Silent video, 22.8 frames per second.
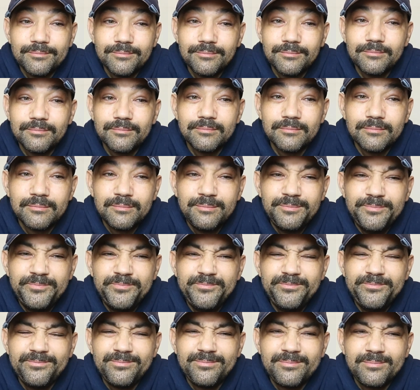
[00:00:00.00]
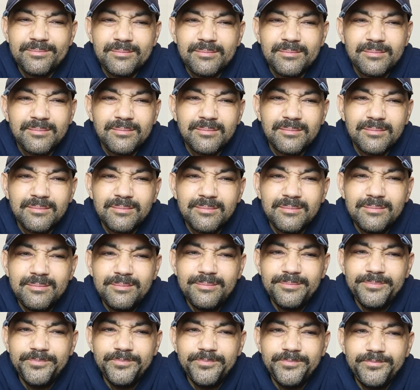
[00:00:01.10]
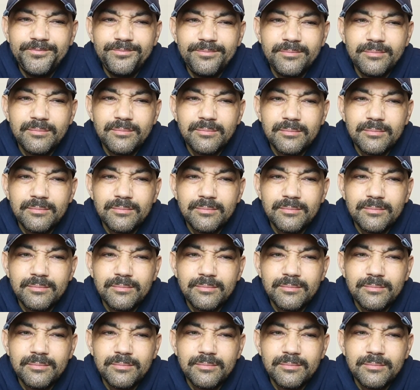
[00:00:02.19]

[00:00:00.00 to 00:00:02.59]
No one is speaking in this clip.